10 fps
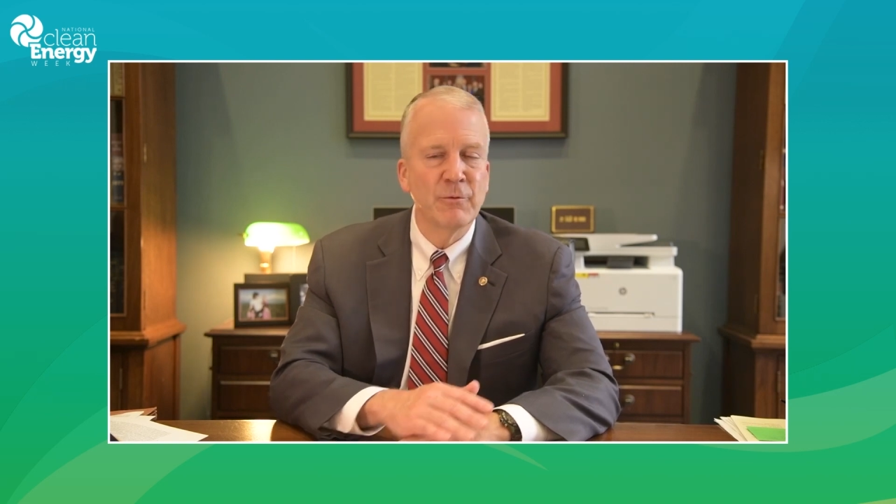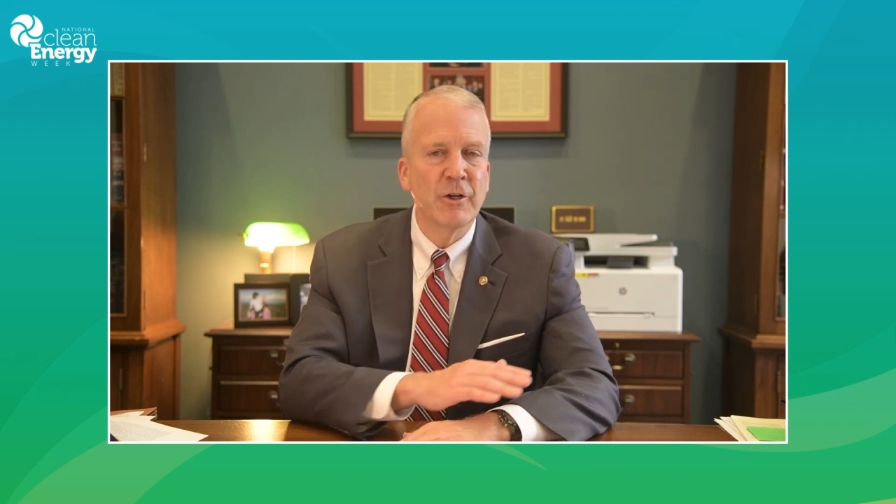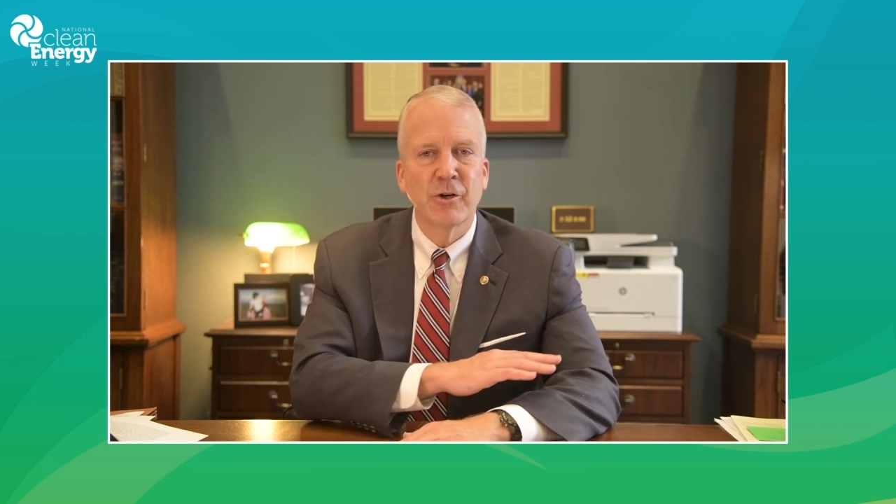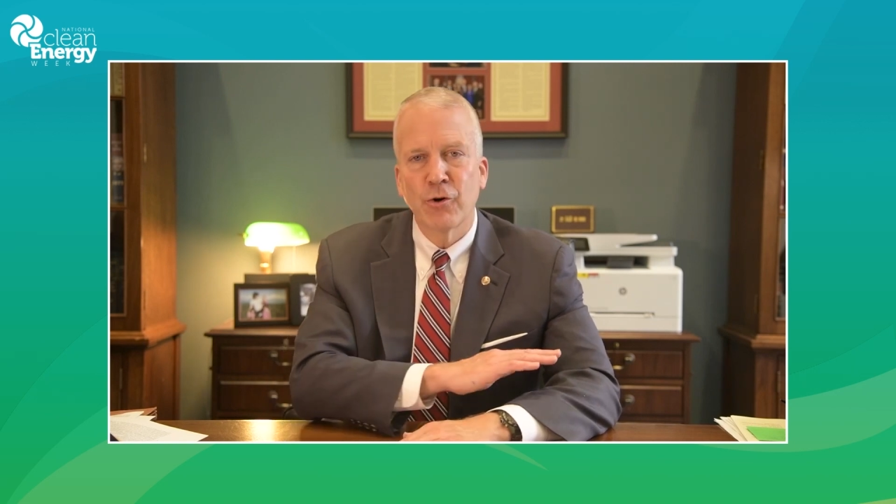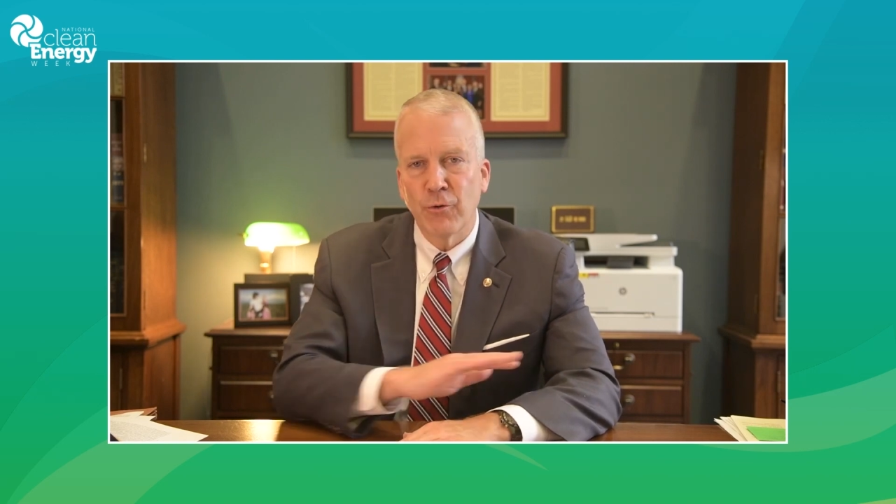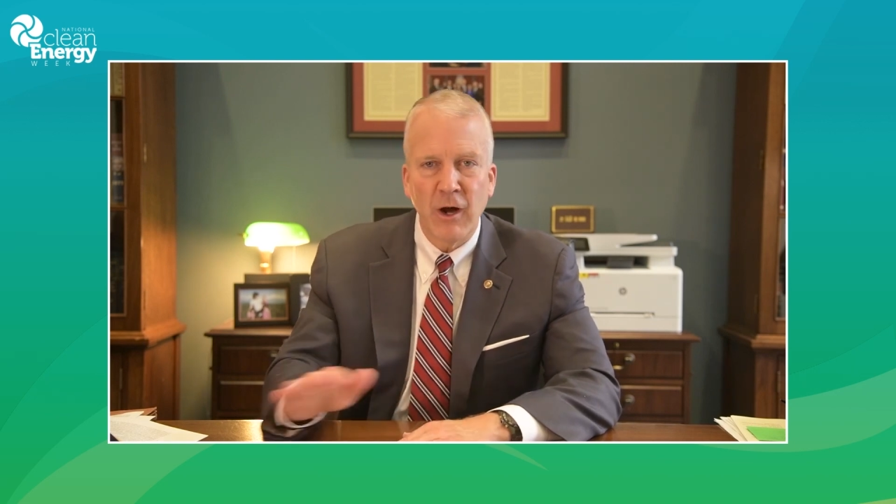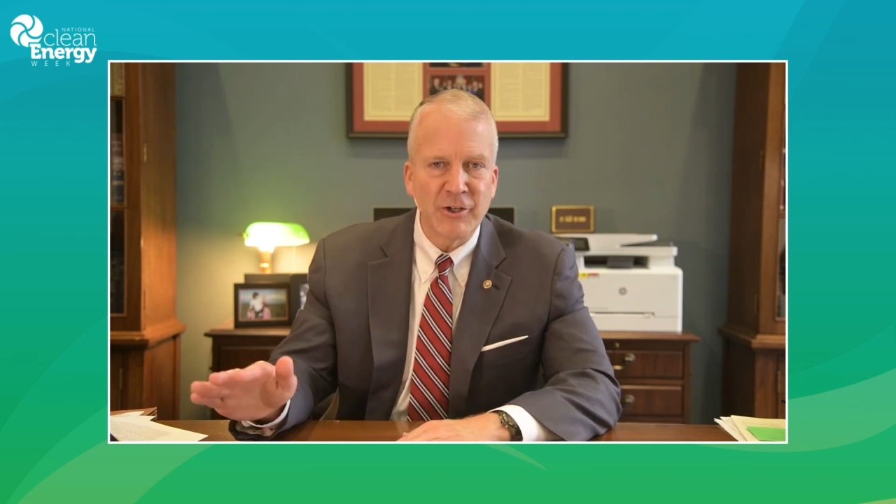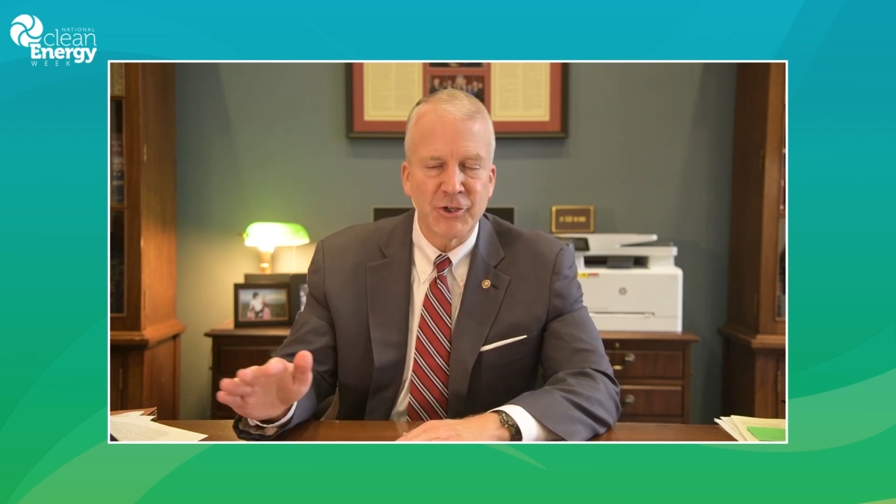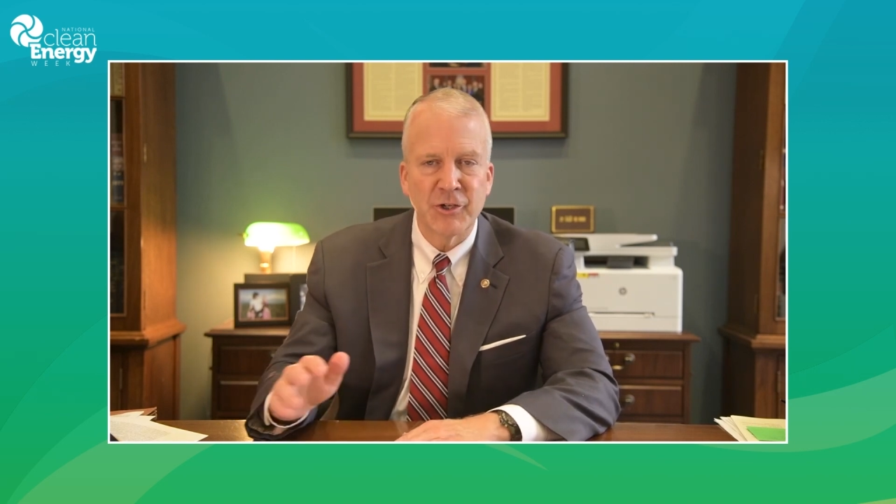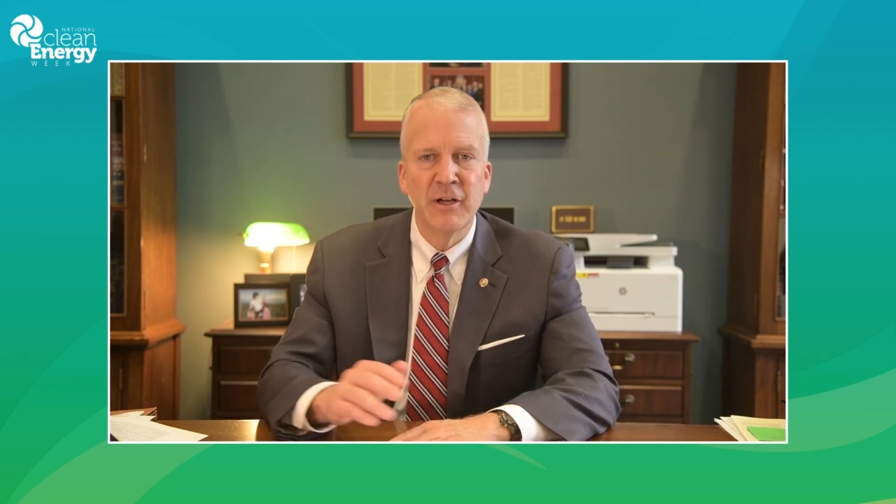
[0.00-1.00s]
It would have
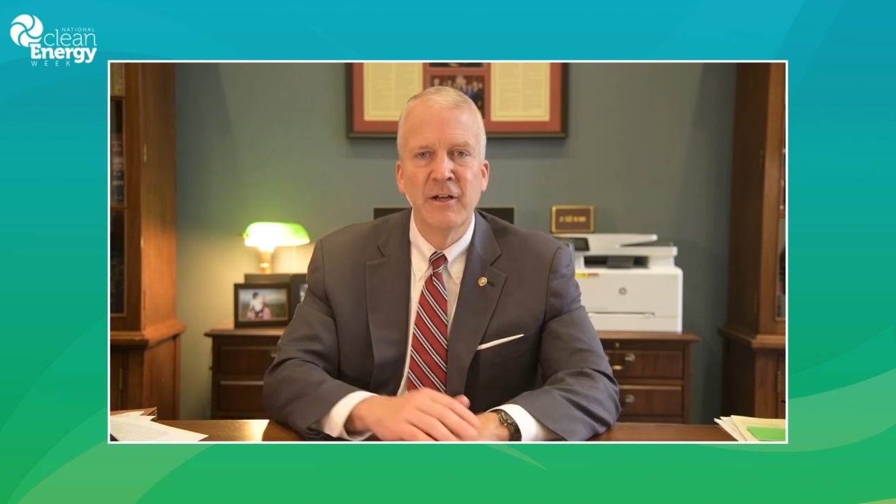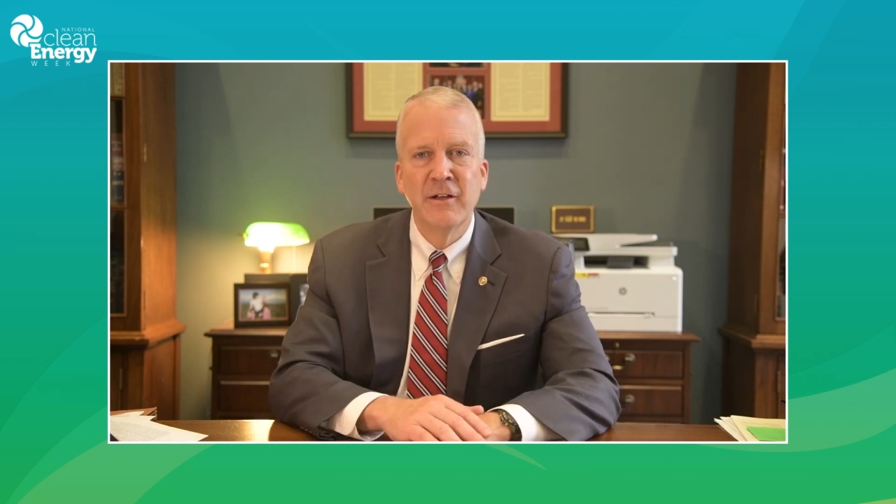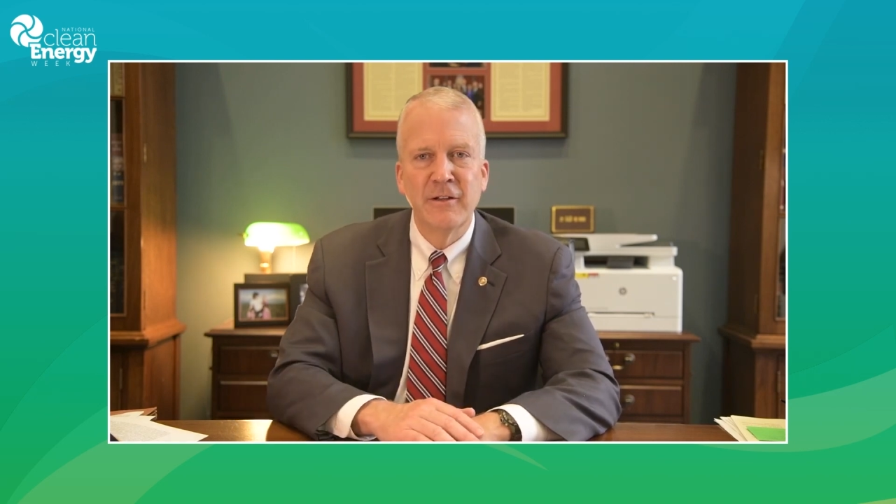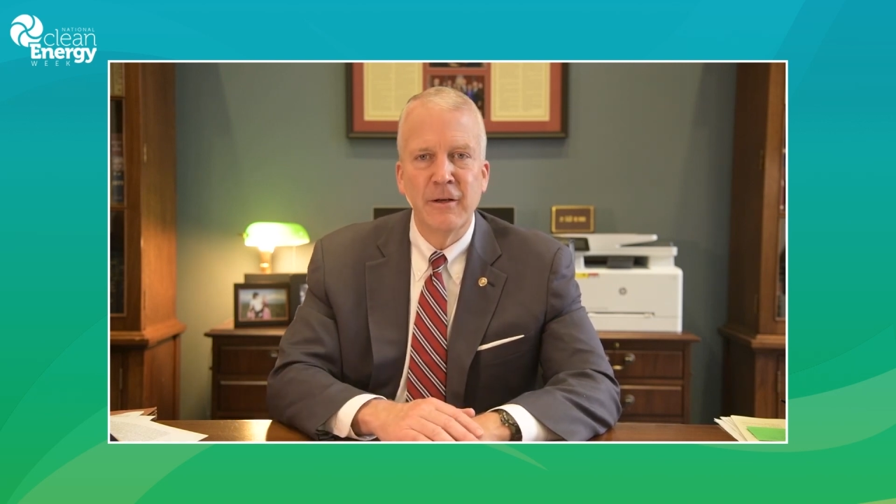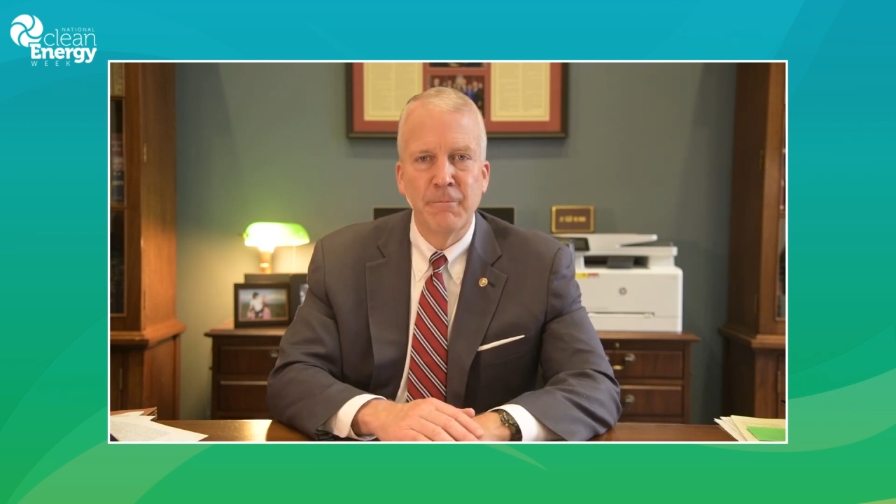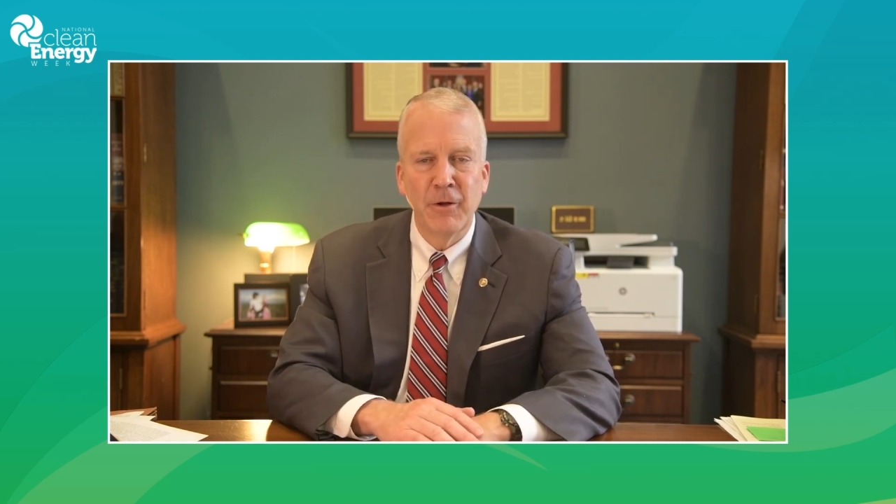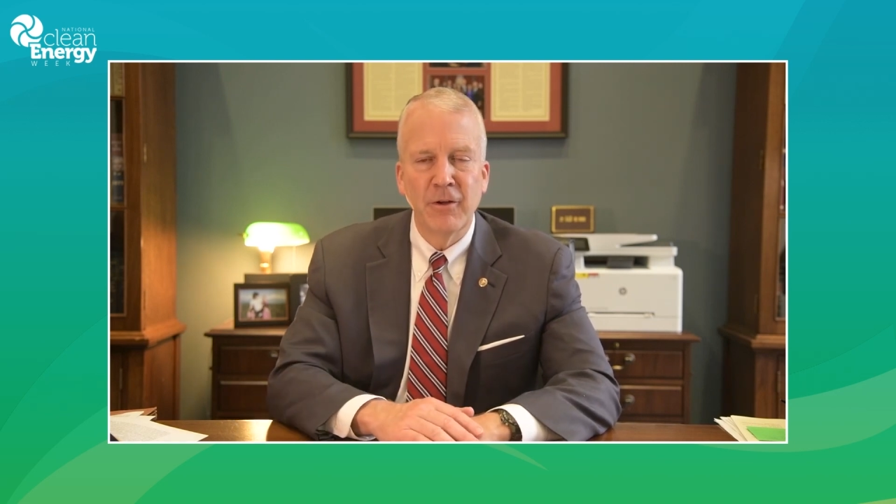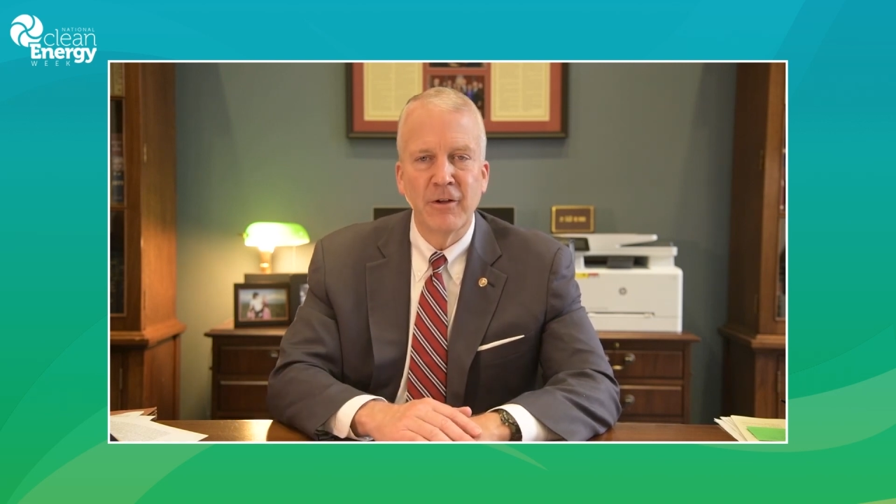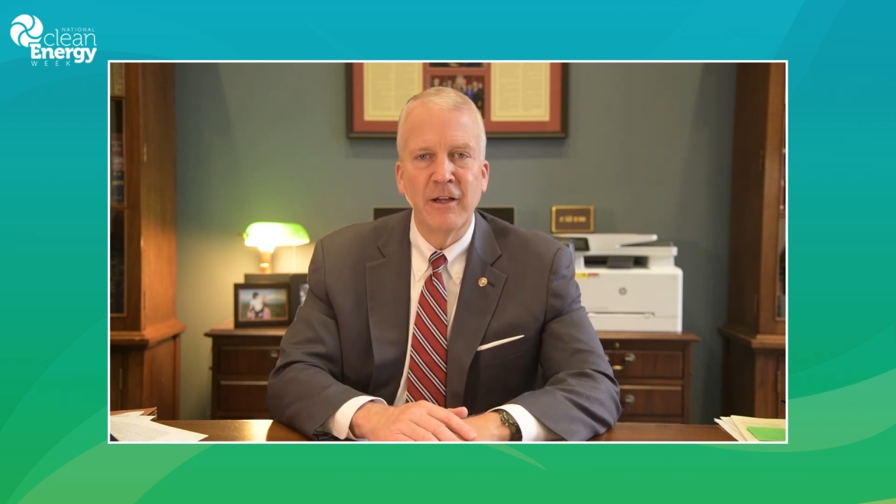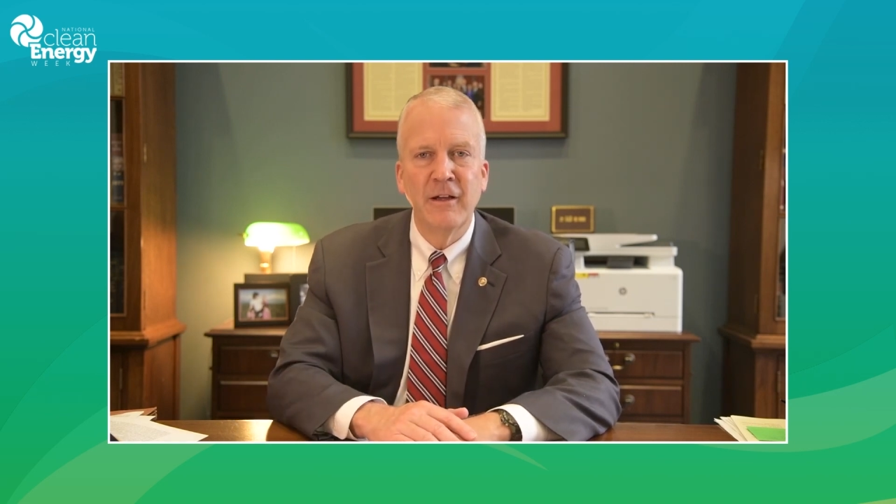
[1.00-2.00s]
crushed the
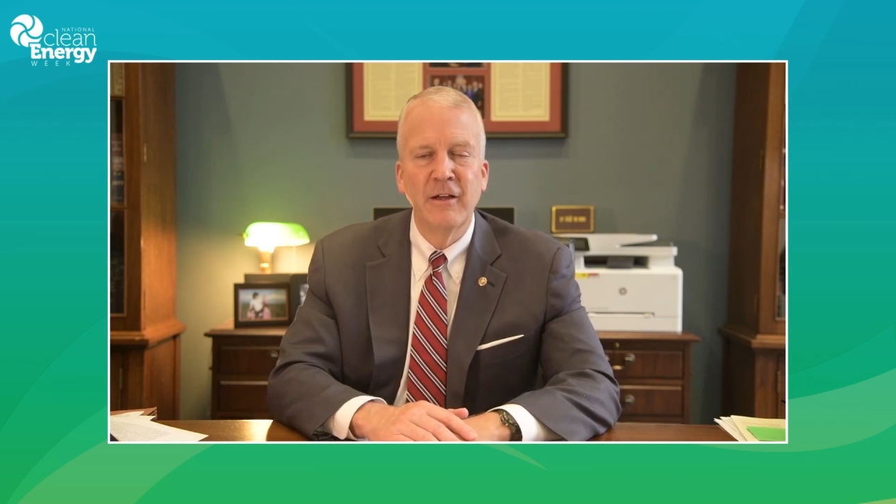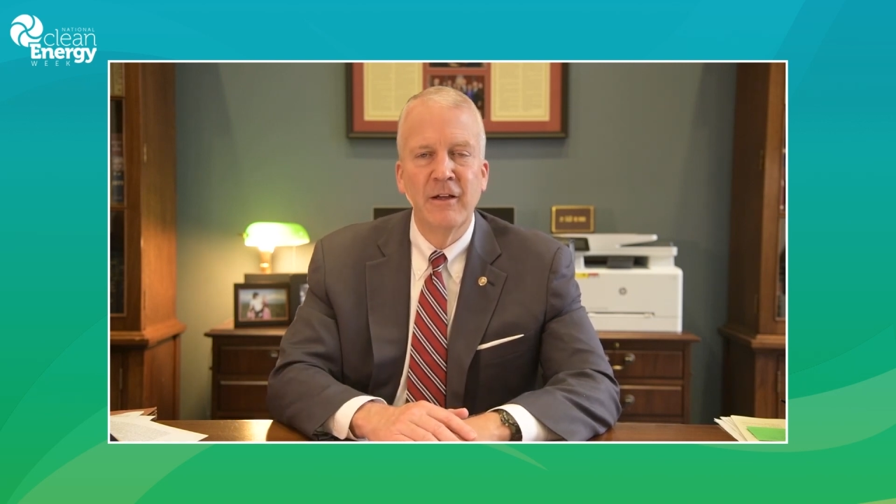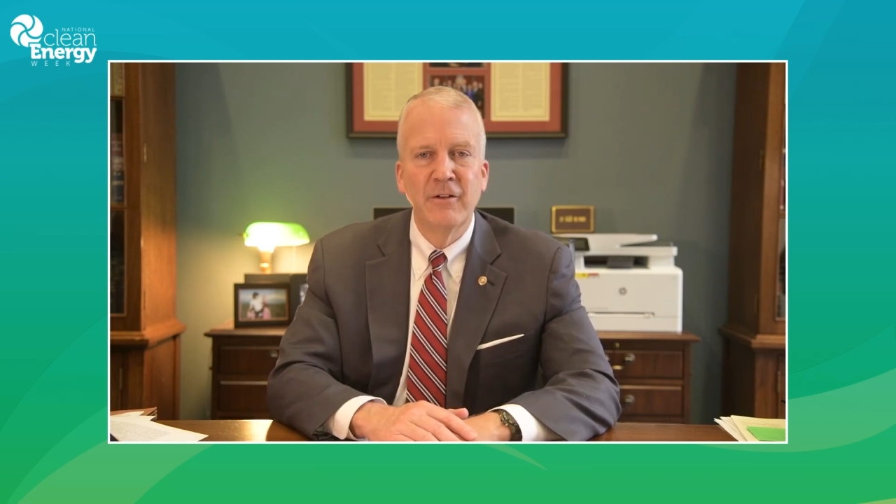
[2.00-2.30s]
ability